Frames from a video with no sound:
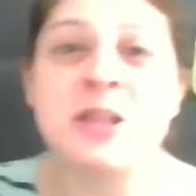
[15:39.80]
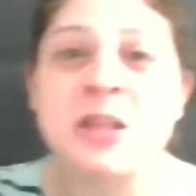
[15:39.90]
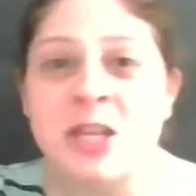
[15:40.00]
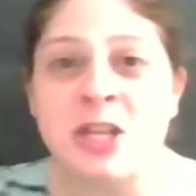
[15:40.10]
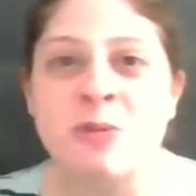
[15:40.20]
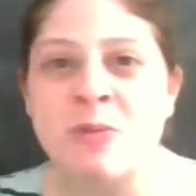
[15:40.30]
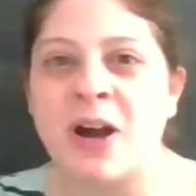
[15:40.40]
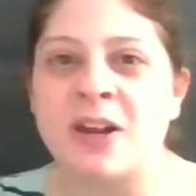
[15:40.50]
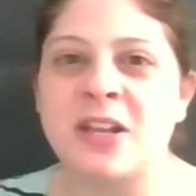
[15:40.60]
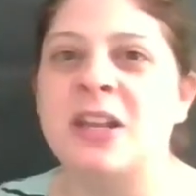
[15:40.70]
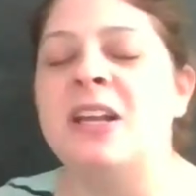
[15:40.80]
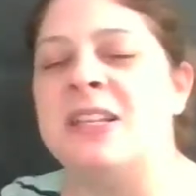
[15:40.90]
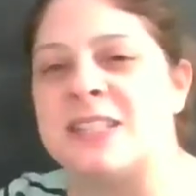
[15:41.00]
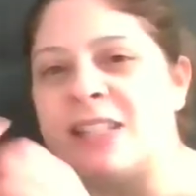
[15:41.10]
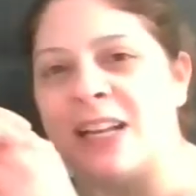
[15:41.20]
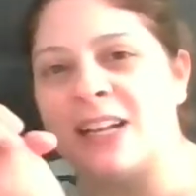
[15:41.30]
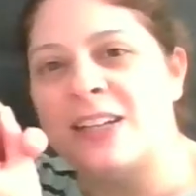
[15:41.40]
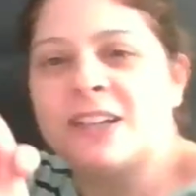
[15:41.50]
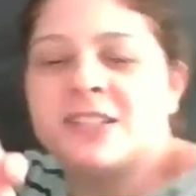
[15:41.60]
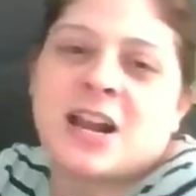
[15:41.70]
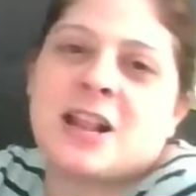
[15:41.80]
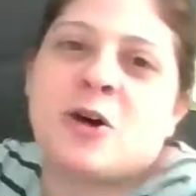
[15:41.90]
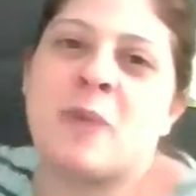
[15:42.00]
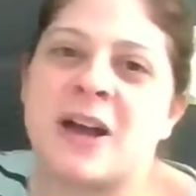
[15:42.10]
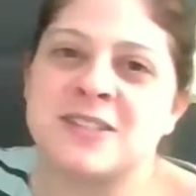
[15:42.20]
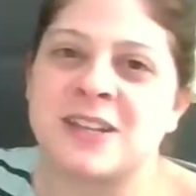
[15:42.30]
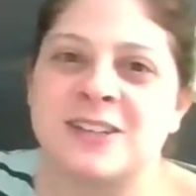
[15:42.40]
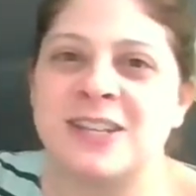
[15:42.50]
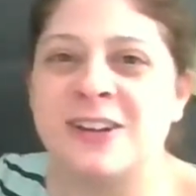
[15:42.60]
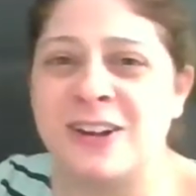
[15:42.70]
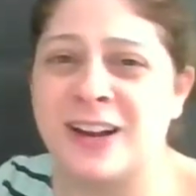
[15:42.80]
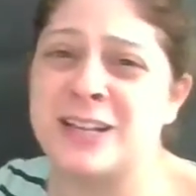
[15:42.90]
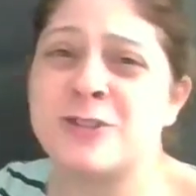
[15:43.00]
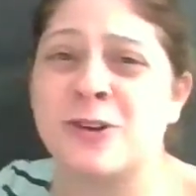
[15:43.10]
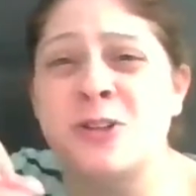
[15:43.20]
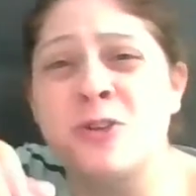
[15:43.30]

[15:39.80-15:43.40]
in the human body is like a tiny little basket, right? Or a little